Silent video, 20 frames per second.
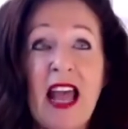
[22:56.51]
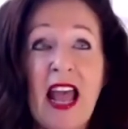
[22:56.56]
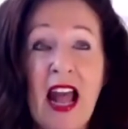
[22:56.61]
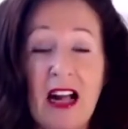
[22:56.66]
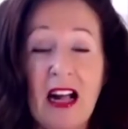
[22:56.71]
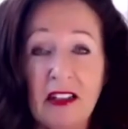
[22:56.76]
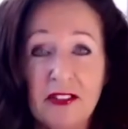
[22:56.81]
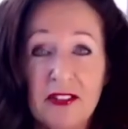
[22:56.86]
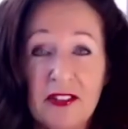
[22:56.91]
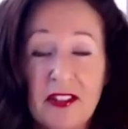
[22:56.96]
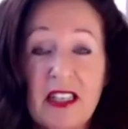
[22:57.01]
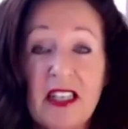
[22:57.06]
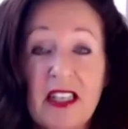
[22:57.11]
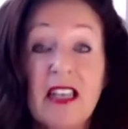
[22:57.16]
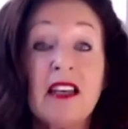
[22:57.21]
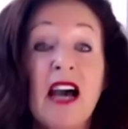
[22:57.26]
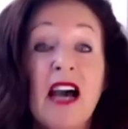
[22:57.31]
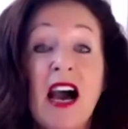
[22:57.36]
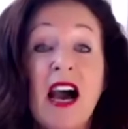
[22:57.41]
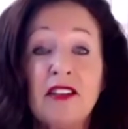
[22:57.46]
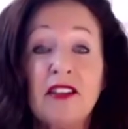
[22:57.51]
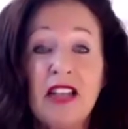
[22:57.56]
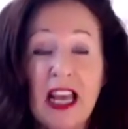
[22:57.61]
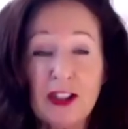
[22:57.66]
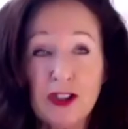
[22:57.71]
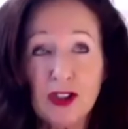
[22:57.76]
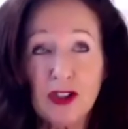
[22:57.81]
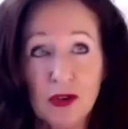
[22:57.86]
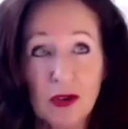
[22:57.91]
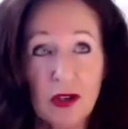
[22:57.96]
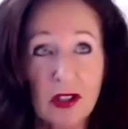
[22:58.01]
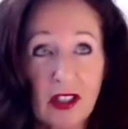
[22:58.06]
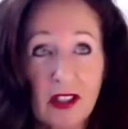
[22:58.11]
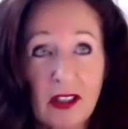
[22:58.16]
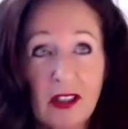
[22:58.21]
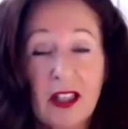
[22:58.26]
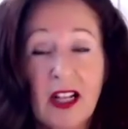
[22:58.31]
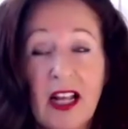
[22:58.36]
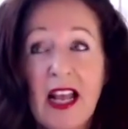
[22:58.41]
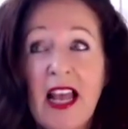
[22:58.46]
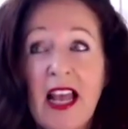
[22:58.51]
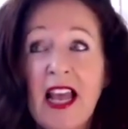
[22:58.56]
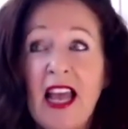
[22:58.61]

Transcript: healthy, are natural,